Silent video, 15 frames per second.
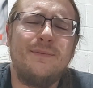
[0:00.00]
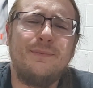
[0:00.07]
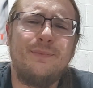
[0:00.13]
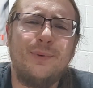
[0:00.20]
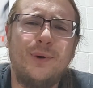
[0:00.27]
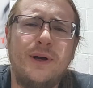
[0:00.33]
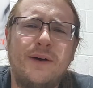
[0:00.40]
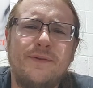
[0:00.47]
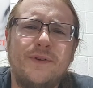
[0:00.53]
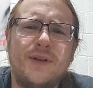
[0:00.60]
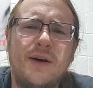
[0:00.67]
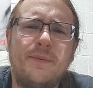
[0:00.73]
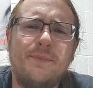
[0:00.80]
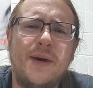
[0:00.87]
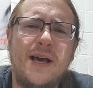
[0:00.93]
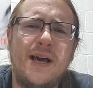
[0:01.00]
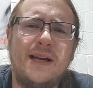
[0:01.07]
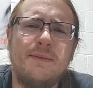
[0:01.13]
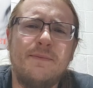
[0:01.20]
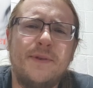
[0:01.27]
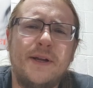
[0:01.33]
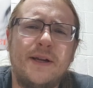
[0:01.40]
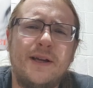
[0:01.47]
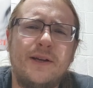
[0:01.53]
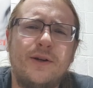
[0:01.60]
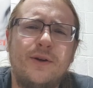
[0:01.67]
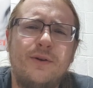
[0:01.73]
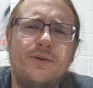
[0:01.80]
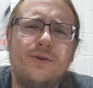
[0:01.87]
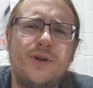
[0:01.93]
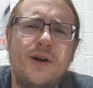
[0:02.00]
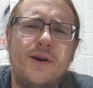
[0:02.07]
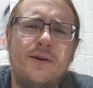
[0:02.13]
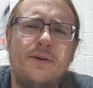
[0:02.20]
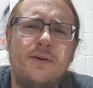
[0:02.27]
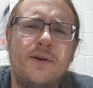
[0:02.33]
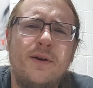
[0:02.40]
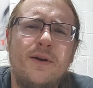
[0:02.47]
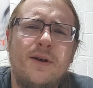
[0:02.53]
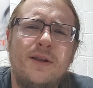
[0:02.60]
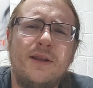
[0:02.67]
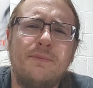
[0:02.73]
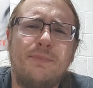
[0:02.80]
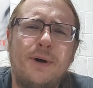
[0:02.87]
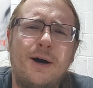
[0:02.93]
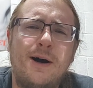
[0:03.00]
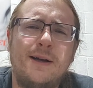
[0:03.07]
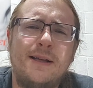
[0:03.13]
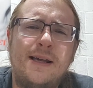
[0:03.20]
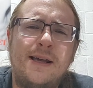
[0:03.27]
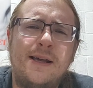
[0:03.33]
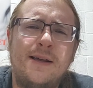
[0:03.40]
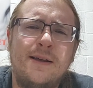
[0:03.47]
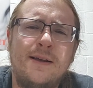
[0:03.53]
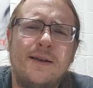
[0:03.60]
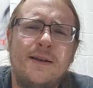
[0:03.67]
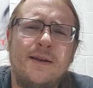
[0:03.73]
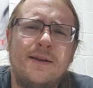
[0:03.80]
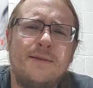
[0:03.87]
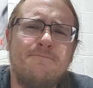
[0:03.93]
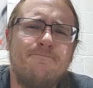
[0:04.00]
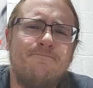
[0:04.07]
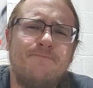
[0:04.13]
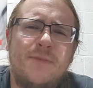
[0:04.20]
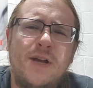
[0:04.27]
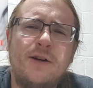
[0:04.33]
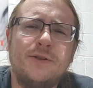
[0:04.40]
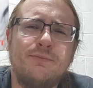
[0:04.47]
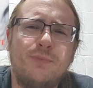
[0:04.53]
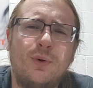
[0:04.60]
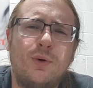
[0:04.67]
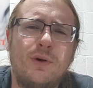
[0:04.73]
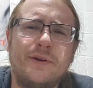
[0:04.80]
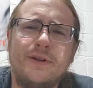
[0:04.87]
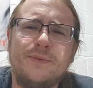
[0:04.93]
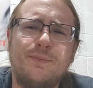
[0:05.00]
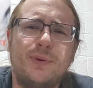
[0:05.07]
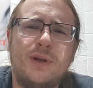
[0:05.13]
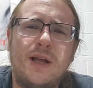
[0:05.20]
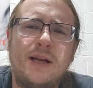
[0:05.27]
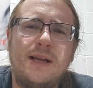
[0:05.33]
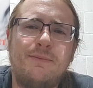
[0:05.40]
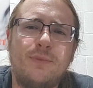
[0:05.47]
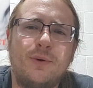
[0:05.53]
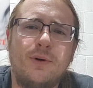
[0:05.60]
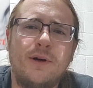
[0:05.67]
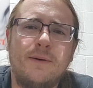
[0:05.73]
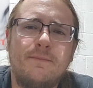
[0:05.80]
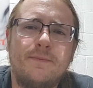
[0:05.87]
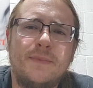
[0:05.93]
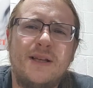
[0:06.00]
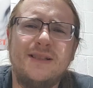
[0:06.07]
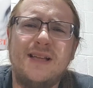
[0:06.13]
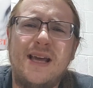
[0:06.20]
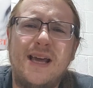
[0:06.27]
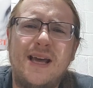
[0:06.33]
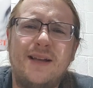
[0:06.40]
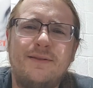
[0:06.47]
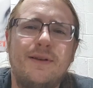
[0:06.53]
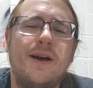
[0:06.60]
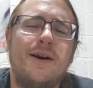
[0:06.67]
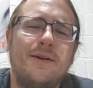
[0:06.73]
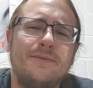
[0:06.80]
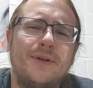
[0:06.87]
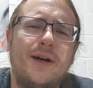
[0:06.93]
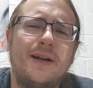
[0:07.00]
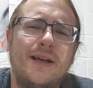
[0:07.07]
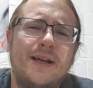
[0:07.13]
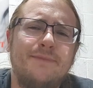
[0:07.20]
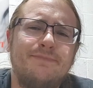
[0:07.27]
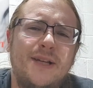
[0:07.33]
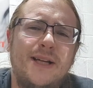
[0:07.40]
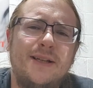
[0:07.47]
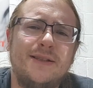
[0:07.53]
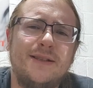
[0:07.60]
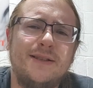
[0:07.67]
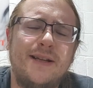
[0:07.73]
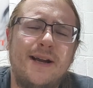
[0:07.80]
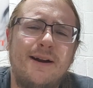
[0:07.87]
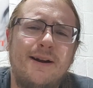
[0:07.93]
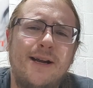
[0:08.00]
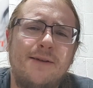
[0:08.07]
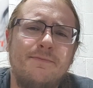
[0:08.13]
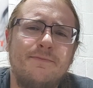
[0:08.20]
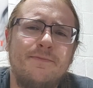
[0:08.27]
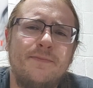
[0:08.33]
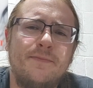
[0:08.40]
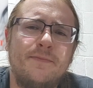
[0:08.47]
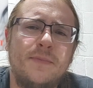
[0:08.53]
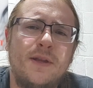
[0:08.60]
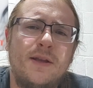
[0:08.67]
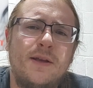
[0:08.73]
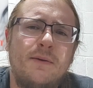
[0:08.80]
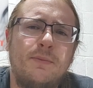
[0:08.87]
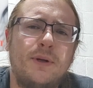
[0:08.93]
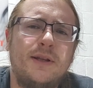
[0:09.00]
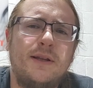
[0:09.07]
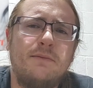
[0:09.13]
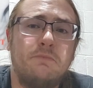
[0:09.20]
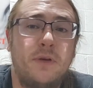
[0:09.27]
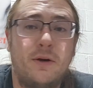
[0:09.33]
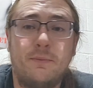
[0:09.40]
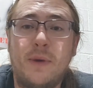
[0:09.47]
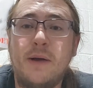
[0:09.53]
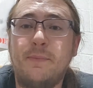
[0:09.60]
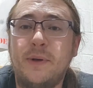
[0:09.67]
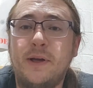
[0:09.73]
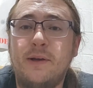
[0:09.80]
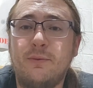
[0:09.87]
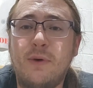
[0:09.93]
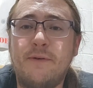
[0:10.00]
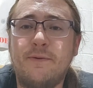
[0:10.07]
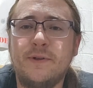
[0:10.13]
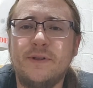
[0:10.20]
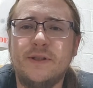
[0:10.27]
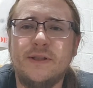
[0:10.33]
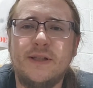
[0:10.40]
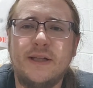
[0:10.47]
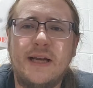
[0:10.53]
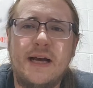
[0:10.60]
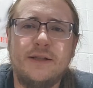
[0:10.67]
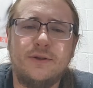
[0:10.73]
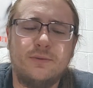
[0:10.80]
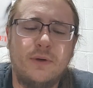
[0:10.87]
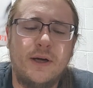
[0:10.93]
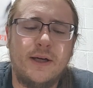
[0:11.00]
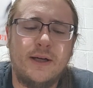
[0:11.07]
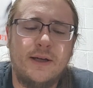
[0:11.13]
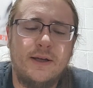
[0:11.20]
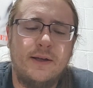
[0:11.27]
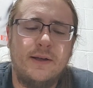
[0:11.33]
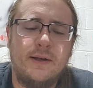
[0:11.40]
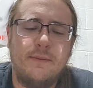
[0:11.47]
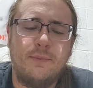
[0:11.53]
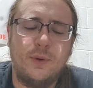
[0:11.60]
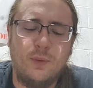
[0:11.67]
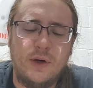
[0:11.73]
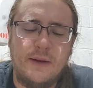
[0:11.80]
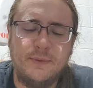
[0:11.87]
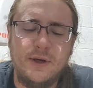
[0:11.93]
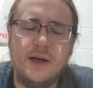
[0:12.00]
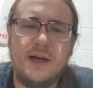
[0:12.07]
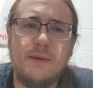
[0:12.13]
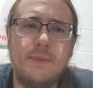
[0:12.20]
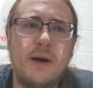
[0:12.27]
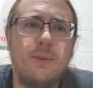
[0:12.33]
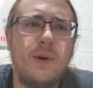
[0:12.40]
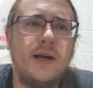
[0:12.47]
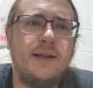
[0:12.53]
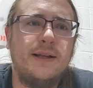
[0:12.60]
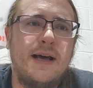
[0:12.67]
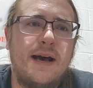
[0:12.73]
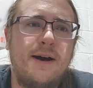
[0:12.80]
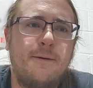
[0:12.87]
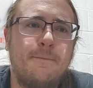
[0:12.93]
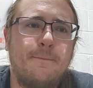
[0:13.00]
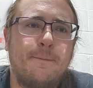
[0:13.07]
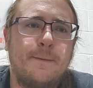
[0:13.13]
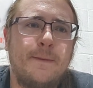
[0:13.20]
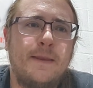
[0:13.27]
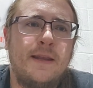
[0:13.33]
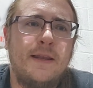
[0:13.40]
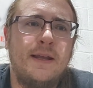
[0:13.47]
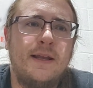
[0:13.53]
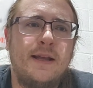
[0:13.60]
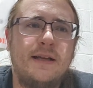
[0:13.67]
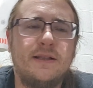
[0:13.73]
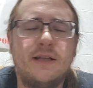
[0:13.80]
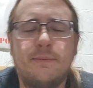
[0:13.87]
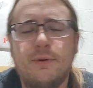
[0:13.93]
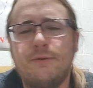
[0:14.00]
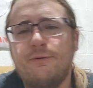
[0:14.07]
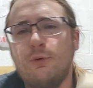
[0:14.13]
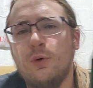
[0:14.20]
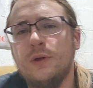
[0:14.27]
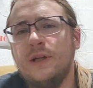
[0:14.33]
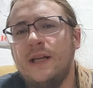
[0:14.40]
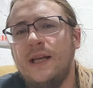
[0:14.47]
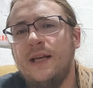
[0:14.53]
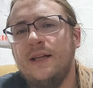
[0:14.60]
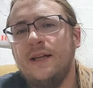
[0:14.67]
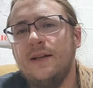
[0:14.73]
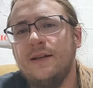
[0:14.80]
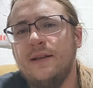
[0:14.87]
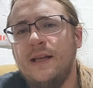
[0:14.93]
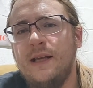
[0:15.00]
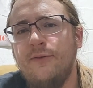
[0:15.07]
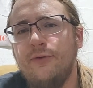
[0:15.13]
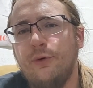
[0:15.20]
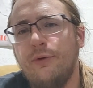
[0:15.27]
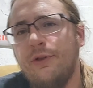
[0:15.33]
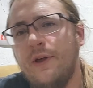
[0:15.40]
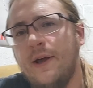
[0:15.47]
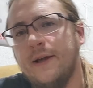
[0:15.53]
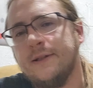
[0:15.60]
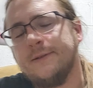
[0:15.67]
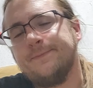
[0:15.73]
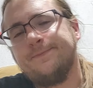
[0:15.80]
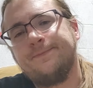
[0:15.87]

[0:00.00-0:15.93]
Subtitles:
Boy, off the top of my head, I'm thinking Cujo, The Body. There's more. There's plenty more. Is it? No, not it. It isn't Derry. But there might be references to Castle Rock. But what I'm talking about right now is number 14, Needful Things.